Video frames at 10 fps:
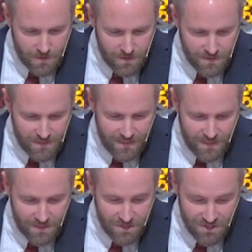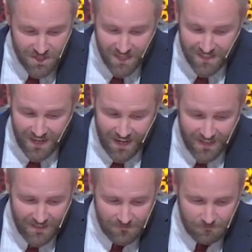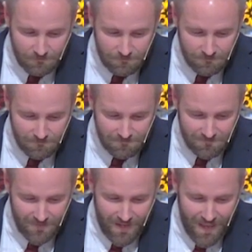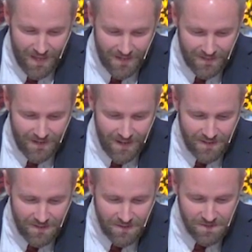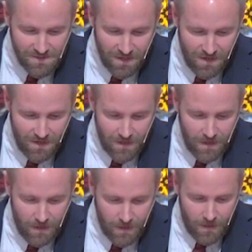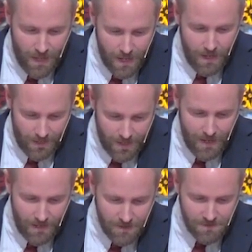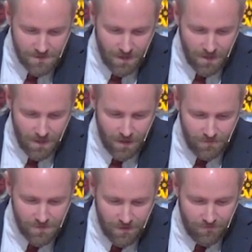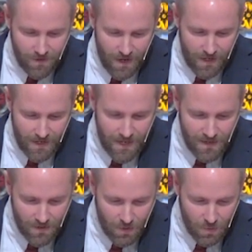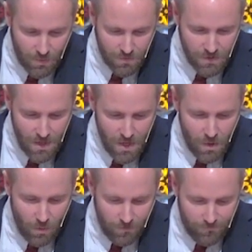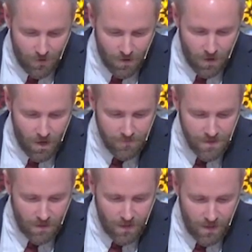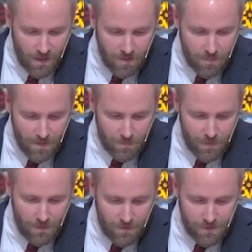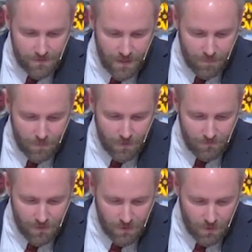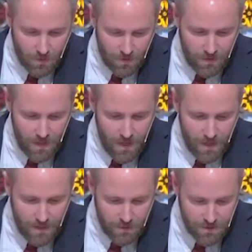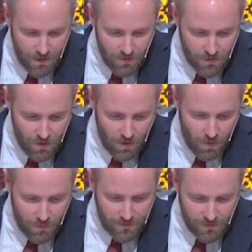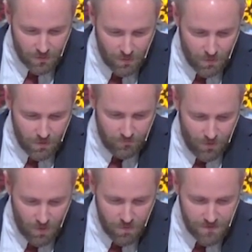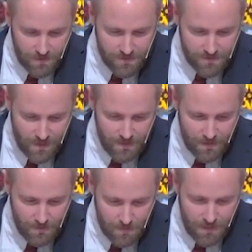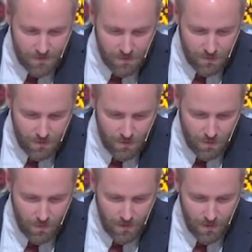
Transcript: Jedaiah, Hen and the son eh, eh, and Hen the son of Zephaniah and those who are far off shall come and build the temple of the Lord and you shall know that the Lord of hosts has sent me to you